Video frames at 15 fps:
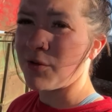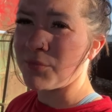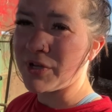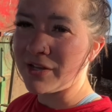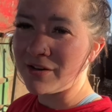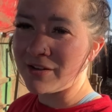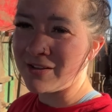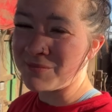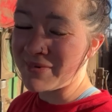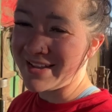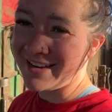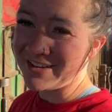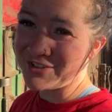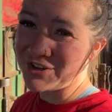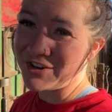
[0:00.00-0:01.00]
But my
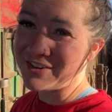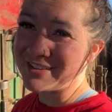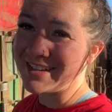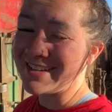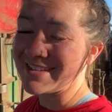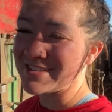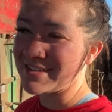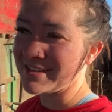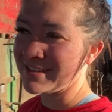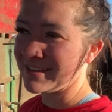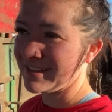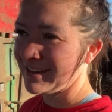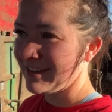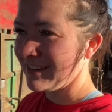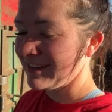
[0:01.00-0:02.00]
hand currently is
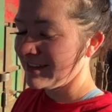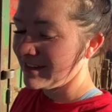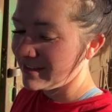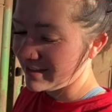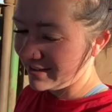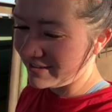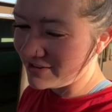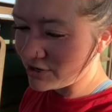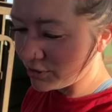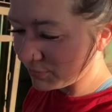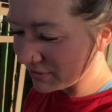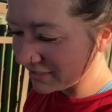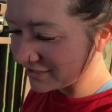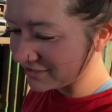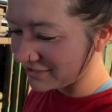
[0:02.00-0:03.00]
like numb,
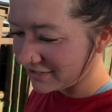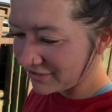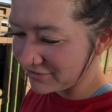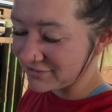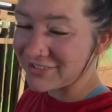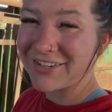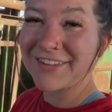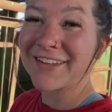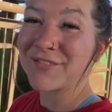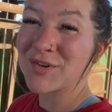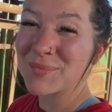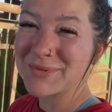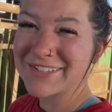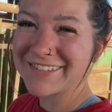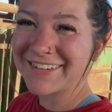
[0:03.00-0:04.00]
so it's a good thing we're
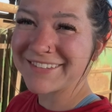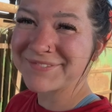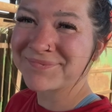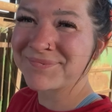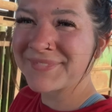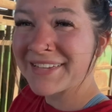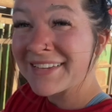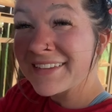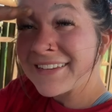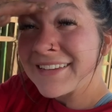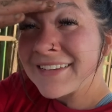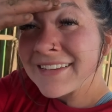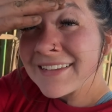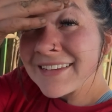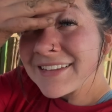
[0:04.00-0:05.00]
almost done.
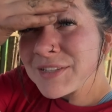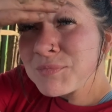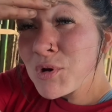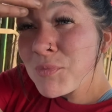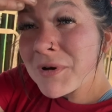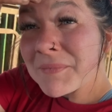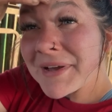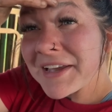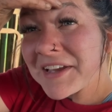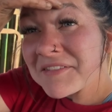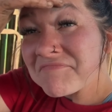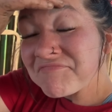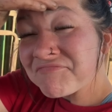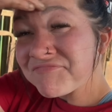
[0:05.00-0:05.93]
It's poop on my hand.